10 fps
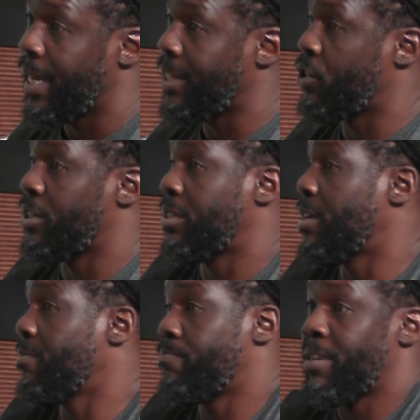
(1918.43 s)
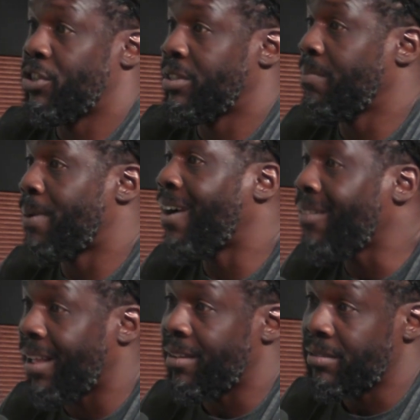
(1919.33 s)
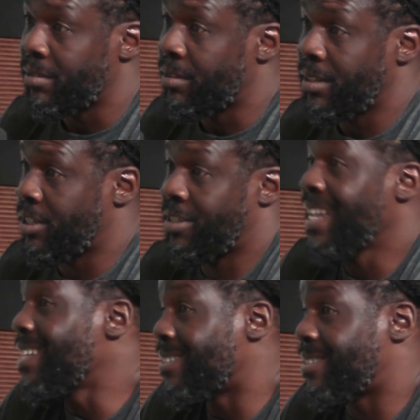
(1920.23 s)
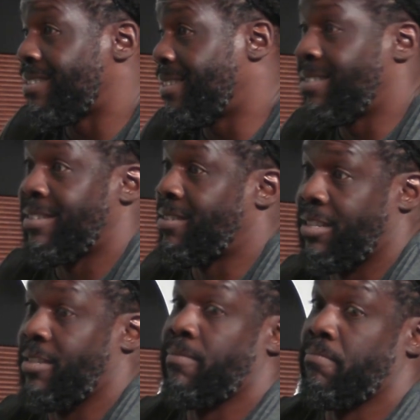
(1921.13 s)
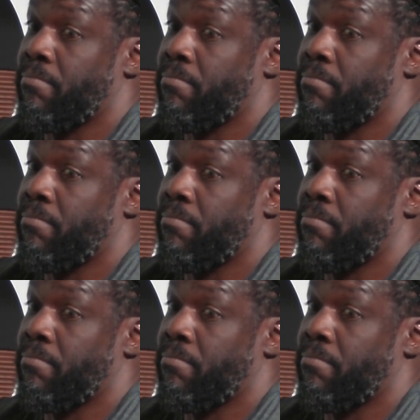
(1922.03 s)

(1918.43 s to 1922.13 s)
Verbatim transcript: is just done it's just unparalleled it just is it's just